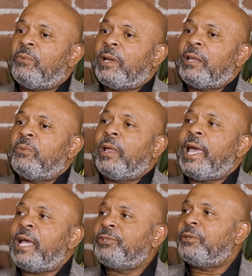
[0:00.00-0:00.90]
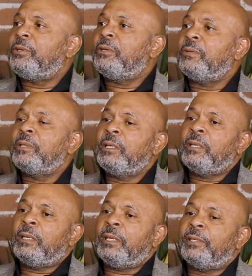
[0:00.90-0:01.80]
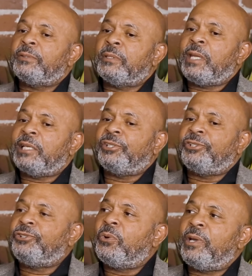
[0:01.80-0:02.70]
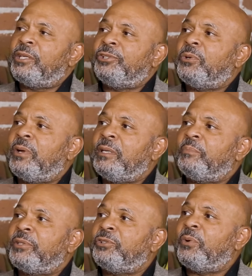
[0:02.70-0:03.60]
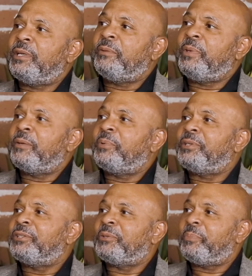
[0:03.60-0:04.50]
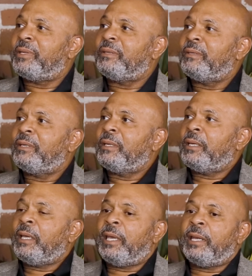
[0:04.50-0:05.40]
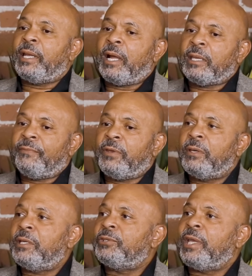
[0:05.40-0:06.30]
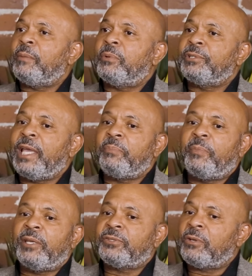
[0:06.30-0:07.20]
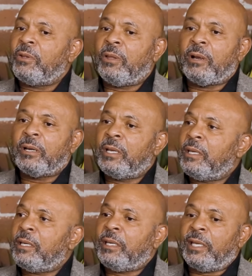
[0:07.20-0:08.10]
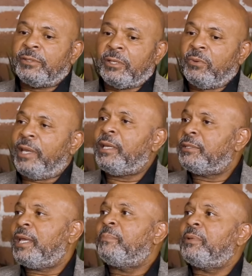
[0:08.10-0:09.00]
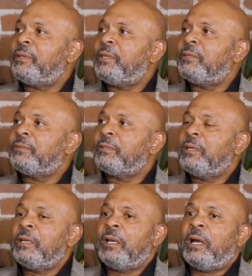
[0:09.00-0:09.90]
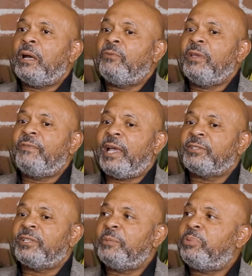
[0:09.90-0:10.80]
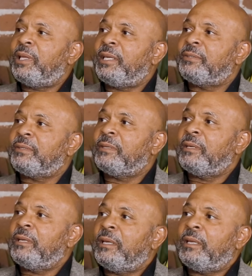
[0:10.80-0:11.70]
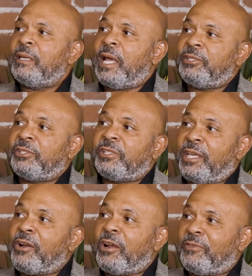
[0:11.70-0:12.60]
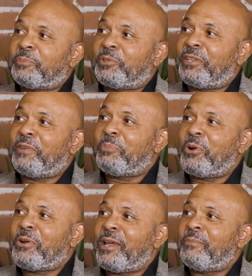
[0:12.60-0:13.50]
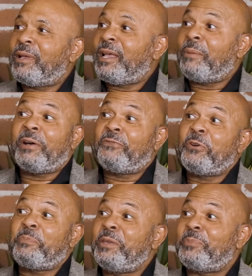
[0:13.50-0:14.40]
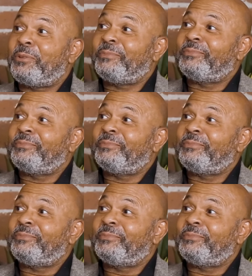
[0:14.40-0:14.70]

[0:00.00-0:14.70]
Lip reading: what I'd ask you to do is not just join to join, but join to be a participant. And I'll give you a good example. Tampa Bay Solar is a great example of this. We've actually placed, not just in our specific program, about 4 people.